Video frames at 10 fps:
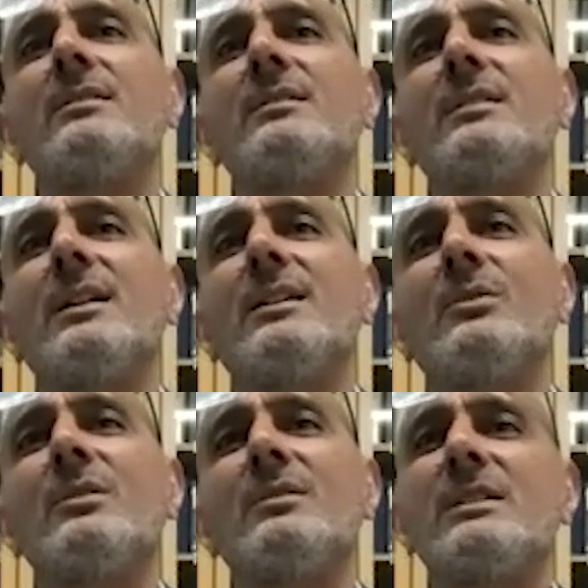Yeah.
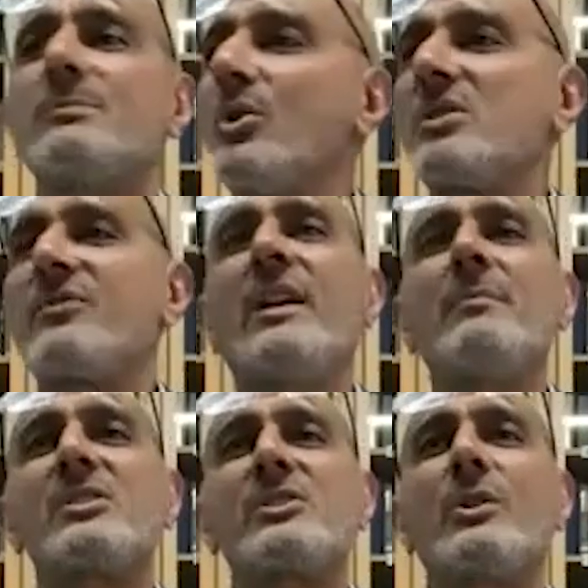His most
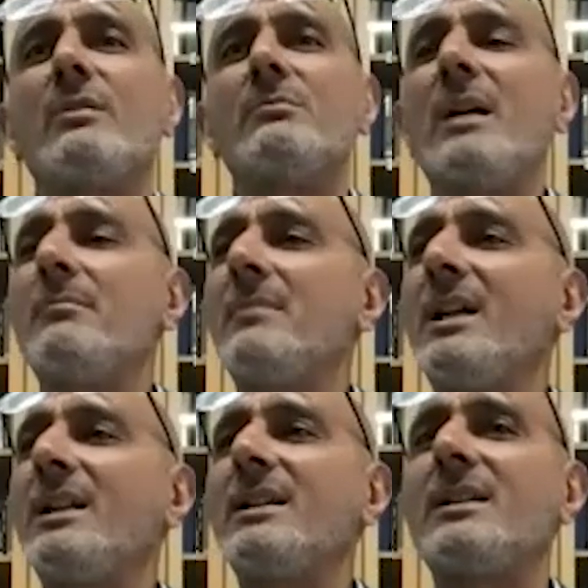famous student of Imam
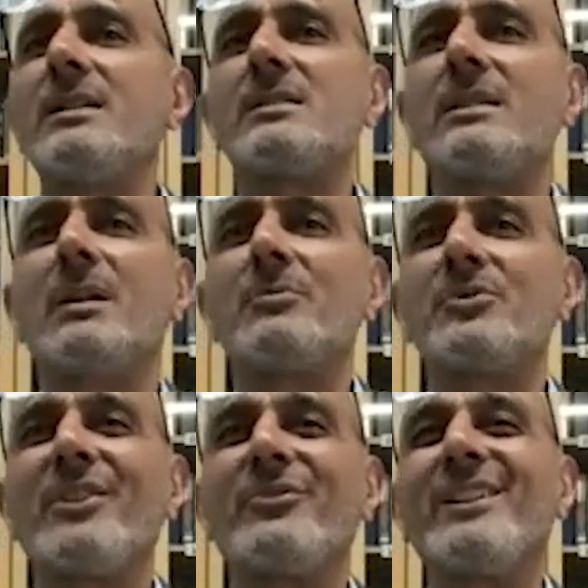Malik is Imam
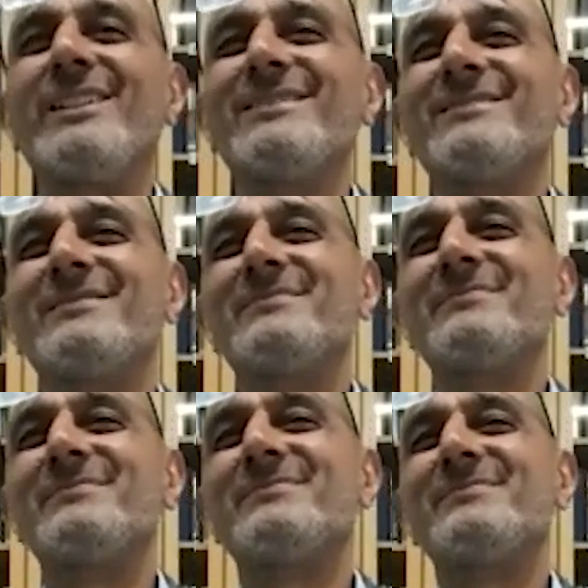Shafi'i.
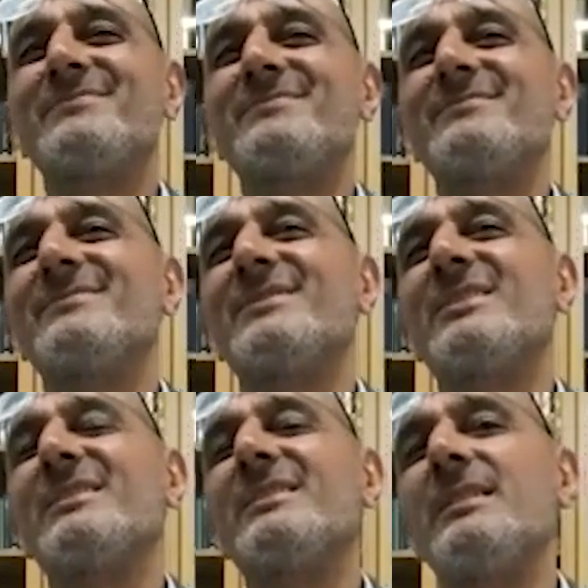Yeah.
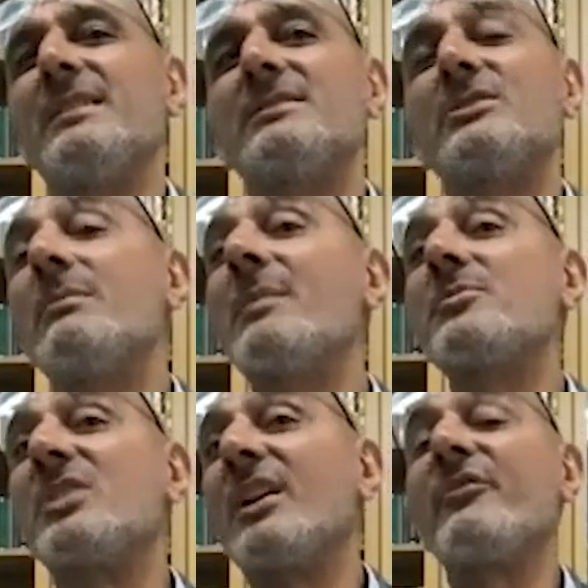So Imam
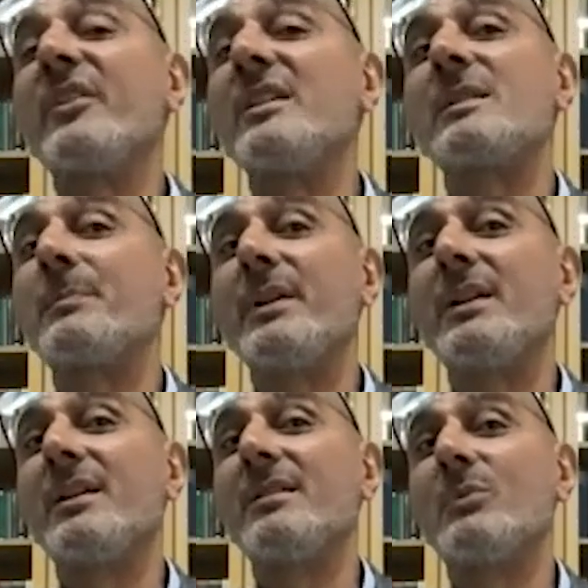Shafi'i's
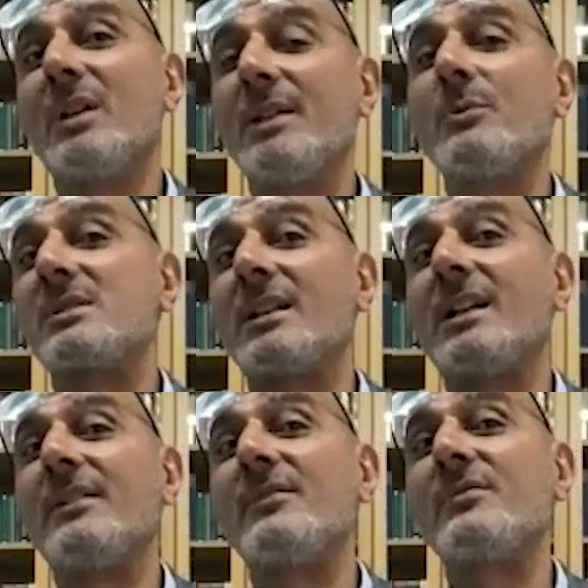opinion, while he was
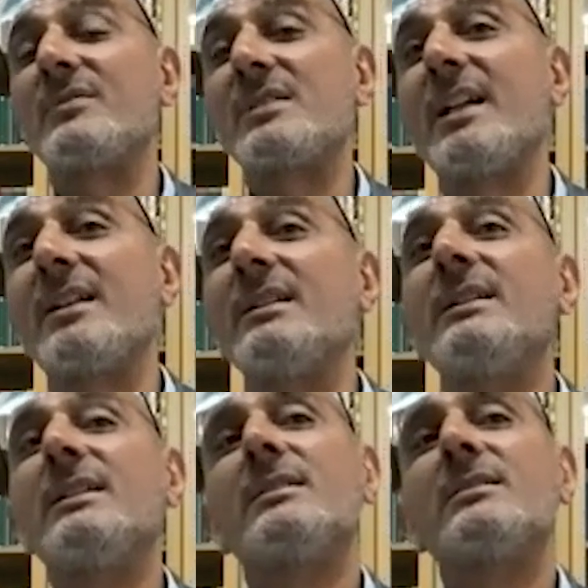alive, said
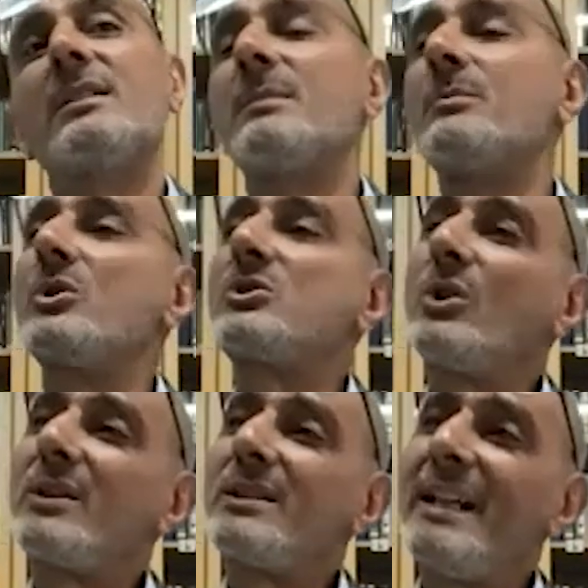that the most
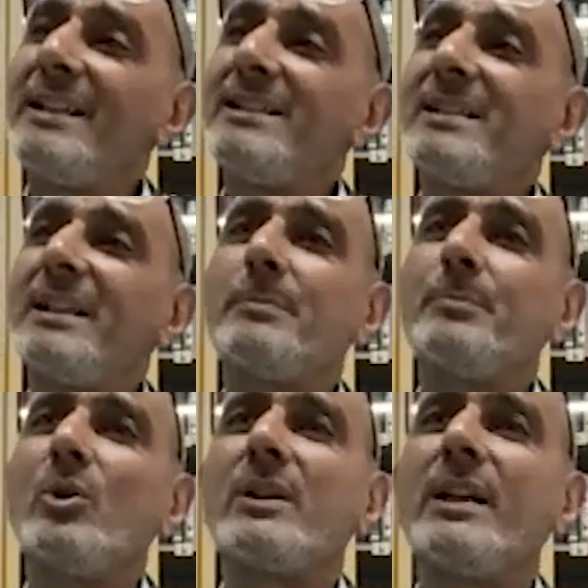authentic
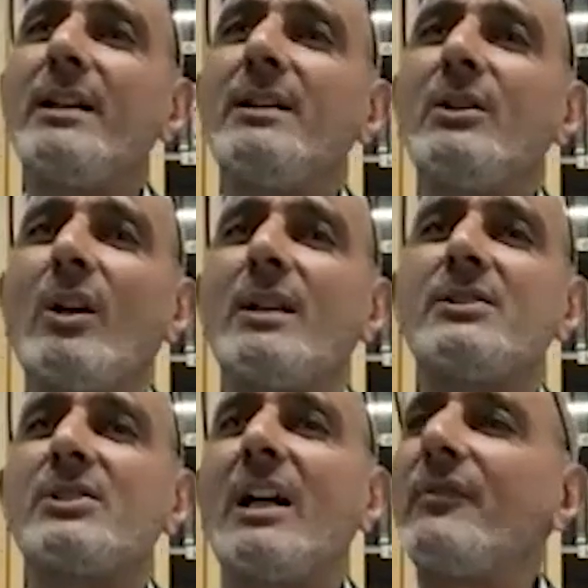book in
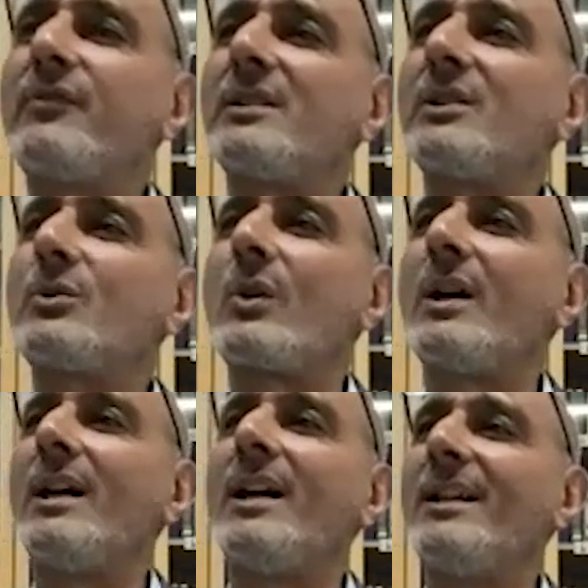knowledge after the
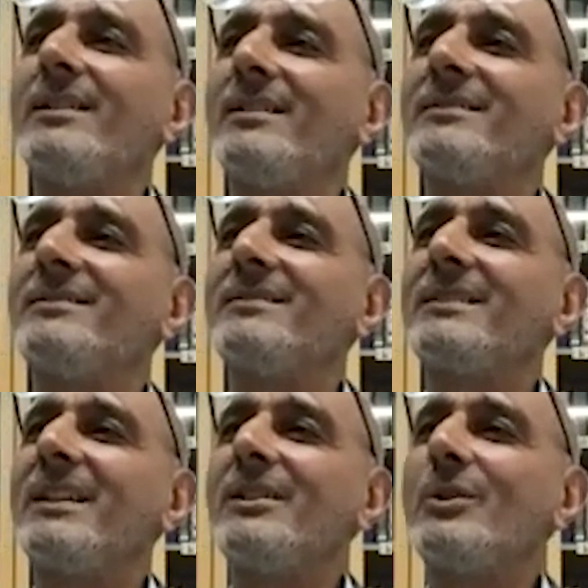Quran
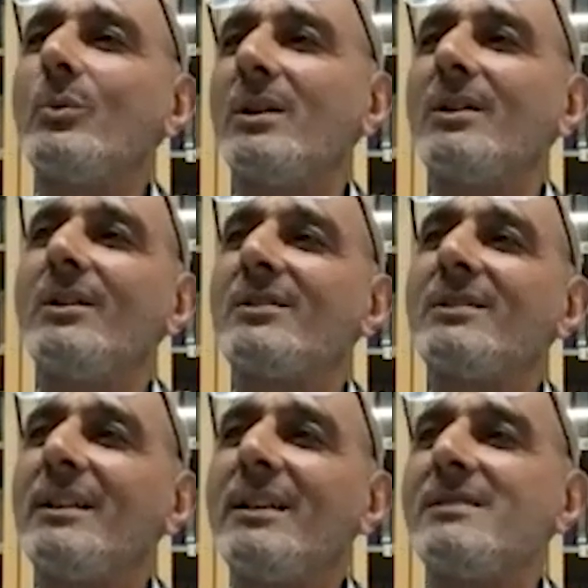in the world
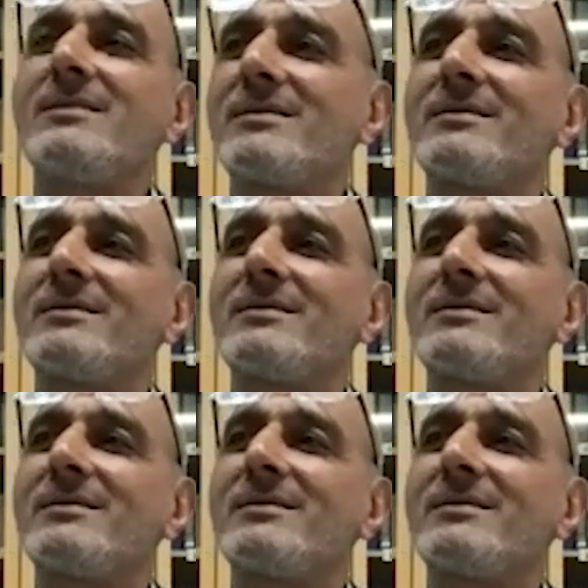is